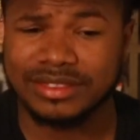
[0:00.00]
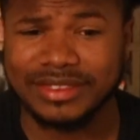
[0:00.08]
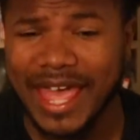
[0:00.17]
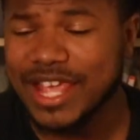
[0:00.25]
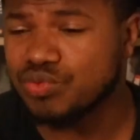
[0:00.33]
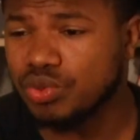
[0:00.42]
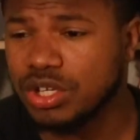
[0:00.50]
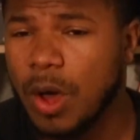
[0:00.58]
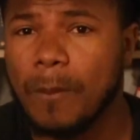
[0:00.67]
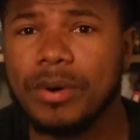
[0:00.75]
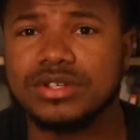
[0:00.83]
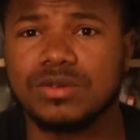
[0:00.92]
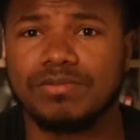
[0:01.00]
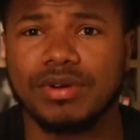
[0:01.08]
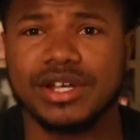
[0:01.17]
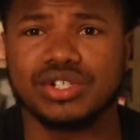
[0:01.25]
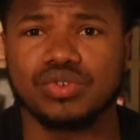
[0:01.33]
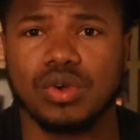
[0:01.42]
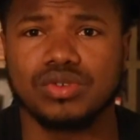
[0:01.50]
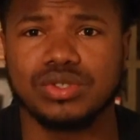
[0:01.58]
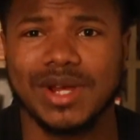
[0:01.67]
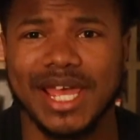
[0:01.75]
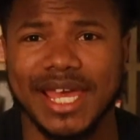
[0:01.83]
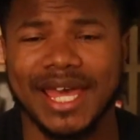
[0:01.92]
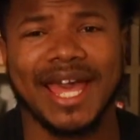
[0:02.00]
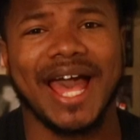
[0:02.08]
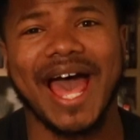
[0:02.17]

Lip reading: that's really going to put some pressure on Dre.